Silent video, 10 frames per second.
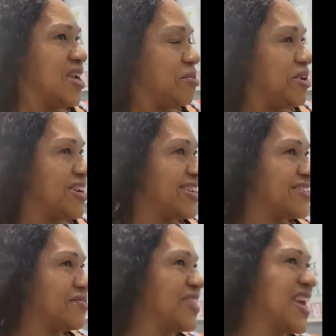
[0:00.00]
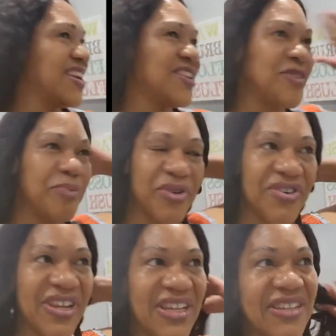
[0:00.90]
because of that
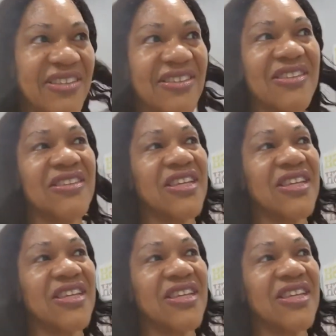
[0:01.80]
experience.